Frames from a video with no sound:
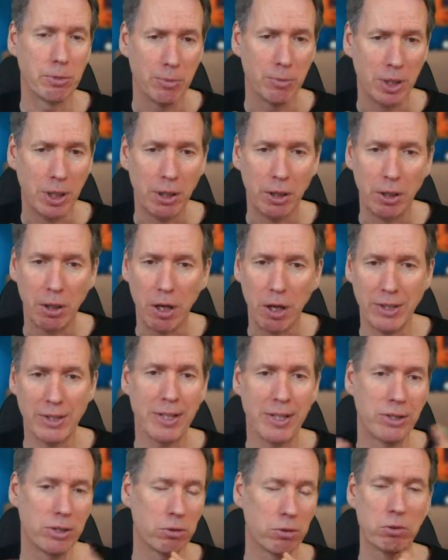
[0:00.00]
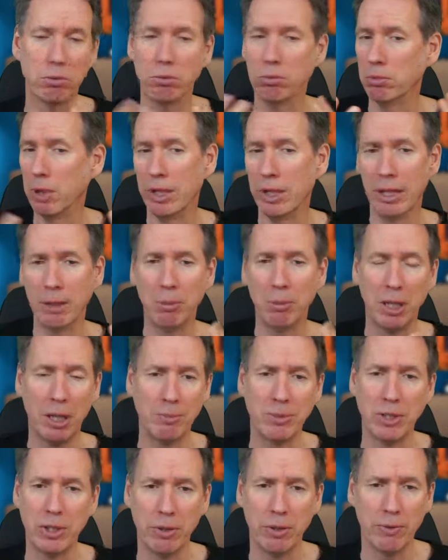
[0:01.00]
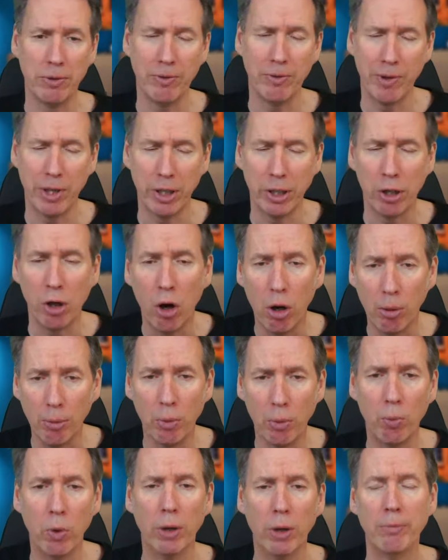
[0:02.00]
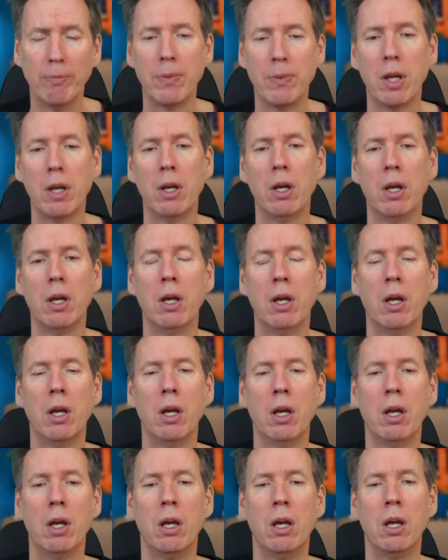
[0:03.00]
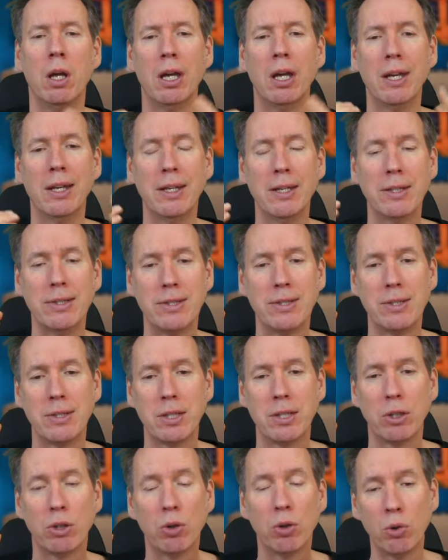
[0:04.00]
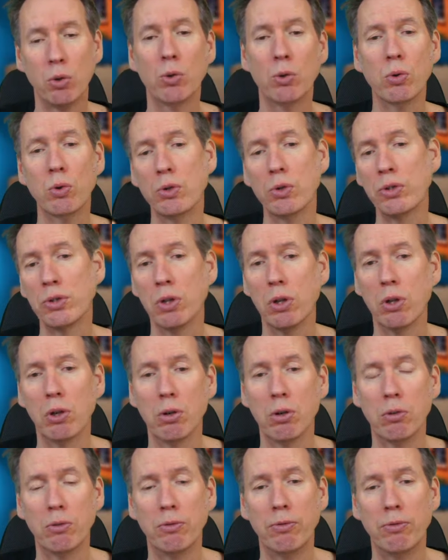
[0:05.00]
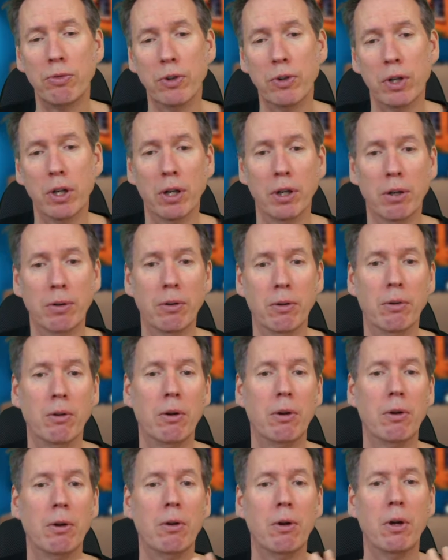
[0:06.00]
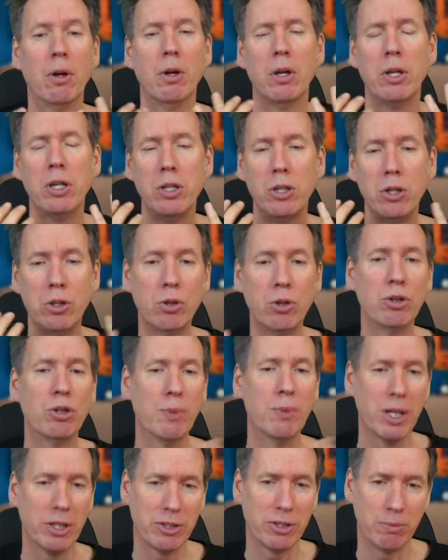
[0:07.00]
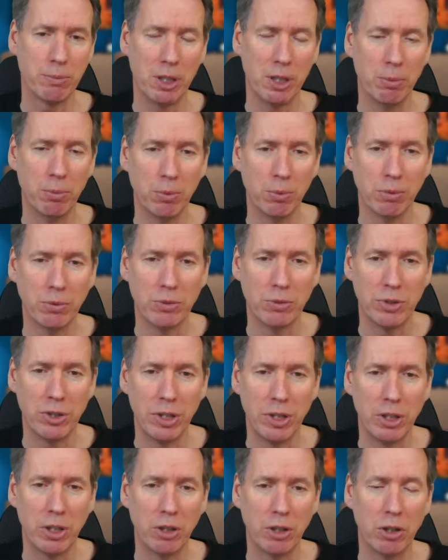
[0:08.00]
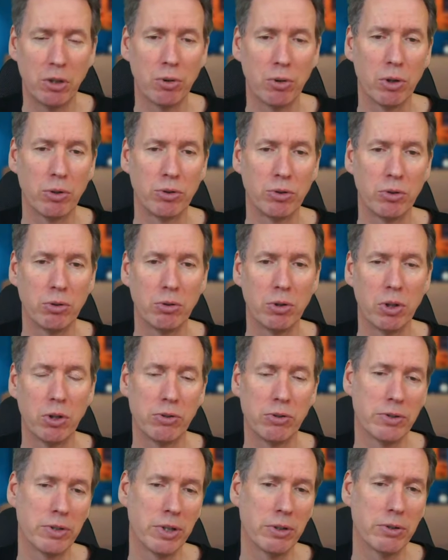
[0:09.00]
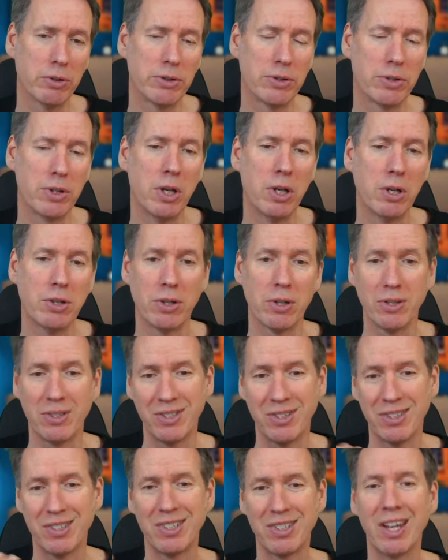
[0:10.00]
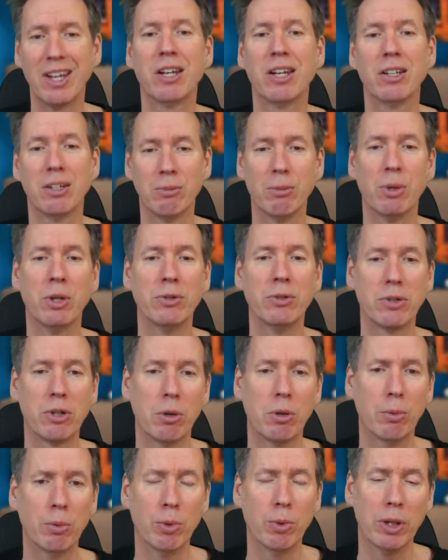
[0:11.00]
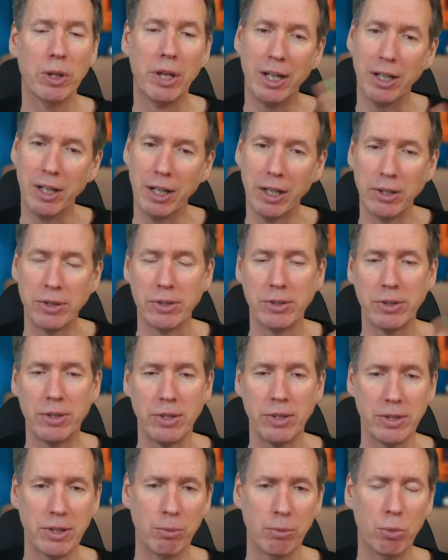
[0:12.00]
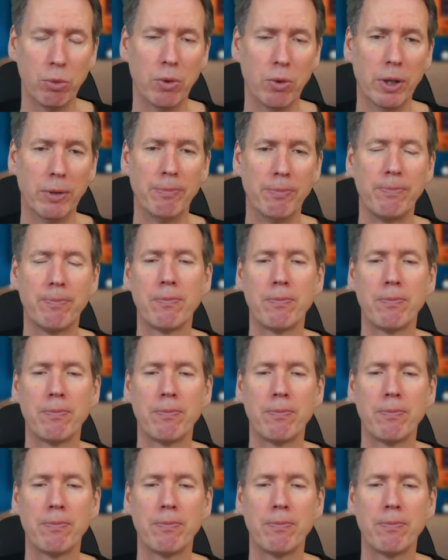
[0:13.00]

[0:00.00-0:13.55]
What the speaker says: can be identical, and epilepsy is a very common one. It is the cause of huge amounts of people seeking neurological consults. So it's the second most common one. Headaches is number one.